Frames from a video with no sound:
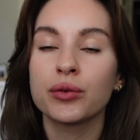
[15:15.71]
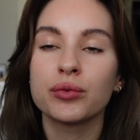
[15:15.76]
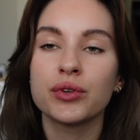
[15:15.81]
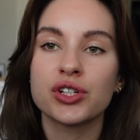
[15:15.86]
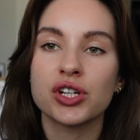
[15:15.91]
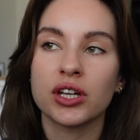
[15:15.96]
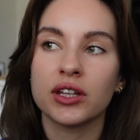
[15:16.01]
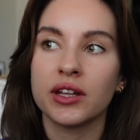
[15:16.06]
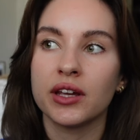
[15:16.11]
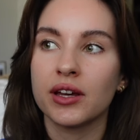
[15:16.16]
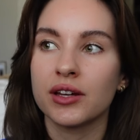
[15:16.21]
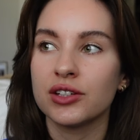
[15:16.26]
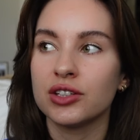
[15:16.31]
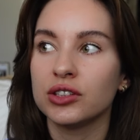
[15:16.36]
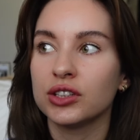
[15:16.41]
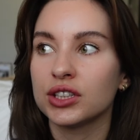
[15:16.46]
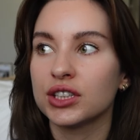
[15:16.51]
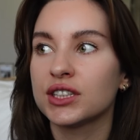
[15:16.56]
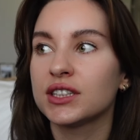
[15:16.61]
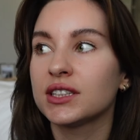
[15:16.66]
which I think is
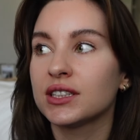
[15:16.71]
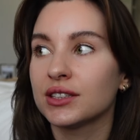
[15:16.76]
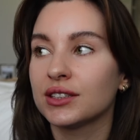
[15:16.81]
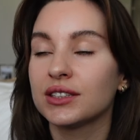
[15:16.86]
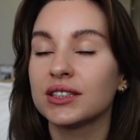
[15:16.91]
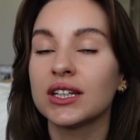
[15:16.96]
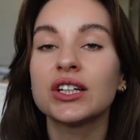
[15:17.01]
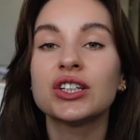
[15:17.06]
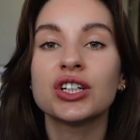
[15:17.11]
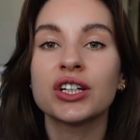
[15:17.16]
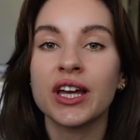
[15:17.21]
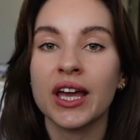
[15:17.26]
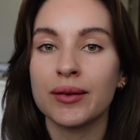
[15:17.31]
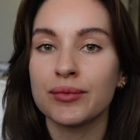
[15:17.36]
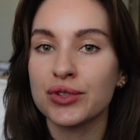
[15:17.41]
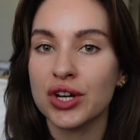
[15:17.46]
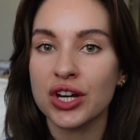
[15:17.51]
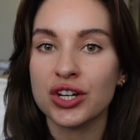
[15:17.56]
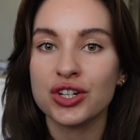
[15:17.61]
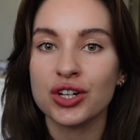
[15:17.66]
just such a game
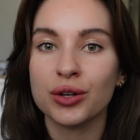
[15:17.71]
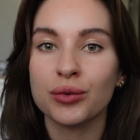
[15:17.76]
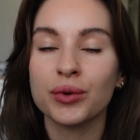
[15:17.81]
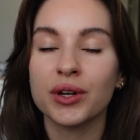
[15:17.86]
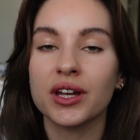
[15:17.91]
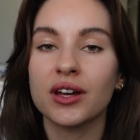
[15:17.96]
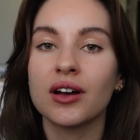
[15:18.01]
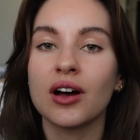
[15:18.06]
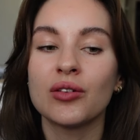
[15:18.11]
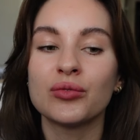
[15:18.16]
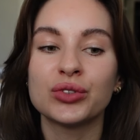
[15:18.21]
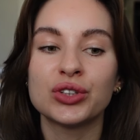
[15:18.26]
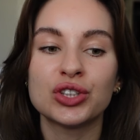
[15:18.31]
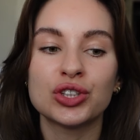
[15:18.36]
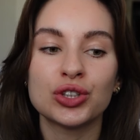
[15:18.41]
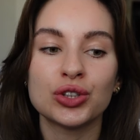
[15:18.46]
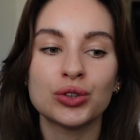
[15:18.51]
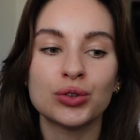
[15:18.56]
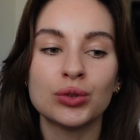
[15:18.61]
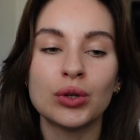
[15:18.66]
changer when it
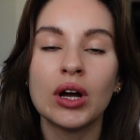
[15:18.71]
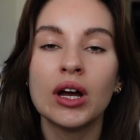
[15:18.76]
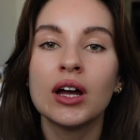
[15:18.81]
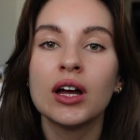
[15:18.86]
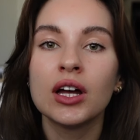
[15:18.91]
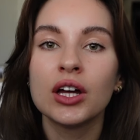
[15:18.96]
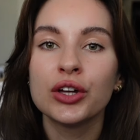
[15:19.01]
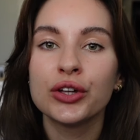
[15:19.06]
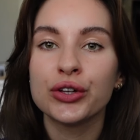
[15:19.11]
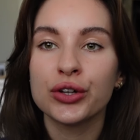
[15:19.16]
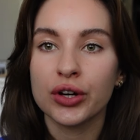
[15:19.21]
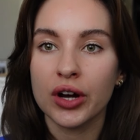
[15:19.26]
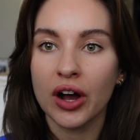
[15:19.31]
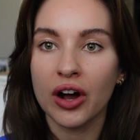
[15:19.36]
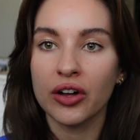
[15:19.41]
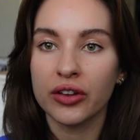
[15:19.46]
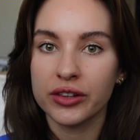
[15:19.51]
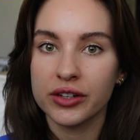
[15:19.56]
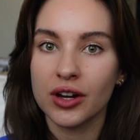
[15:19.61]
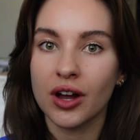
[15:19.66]
comes to your
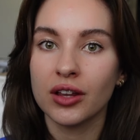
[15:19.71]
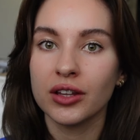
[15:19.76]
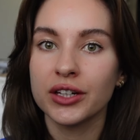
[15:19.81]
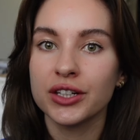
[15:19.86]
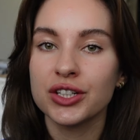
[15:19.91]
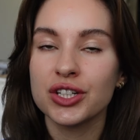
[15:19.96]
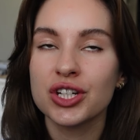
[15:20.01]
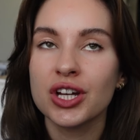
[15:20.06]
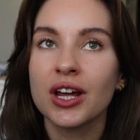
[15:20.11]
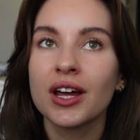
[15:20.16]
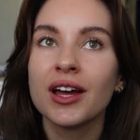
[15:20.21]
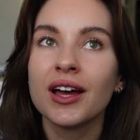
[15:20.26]
health knowledge.